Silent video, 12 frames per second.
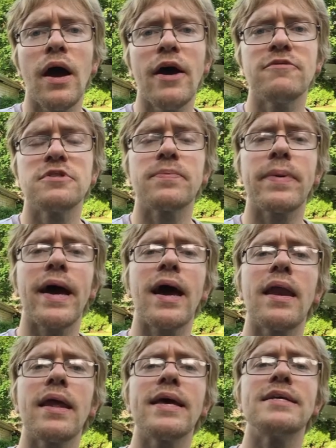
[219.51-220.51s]
of
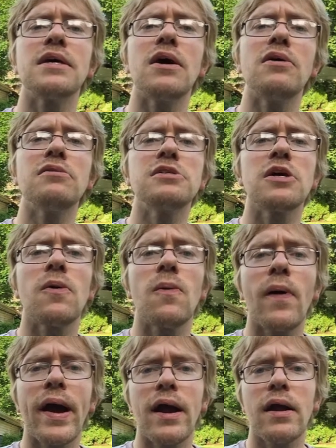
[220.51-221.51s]
Japan is also
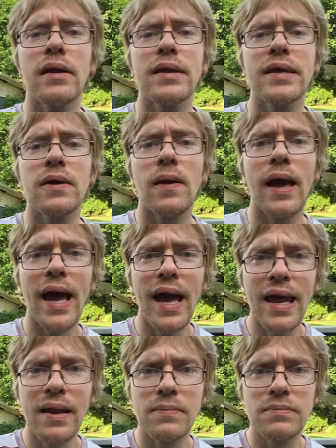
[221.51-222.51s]
where Neil
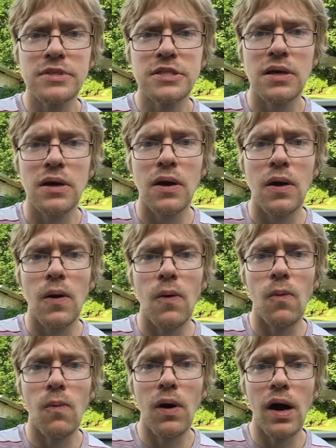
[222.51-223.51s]
Adams
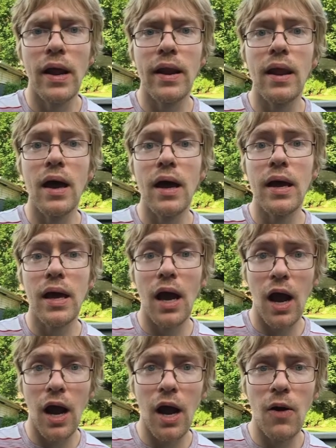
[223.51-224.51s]
won
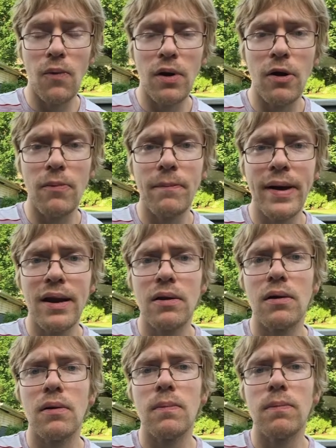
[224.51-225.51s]
a world
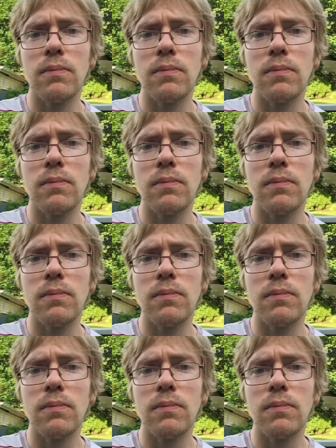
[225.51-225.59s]
medal,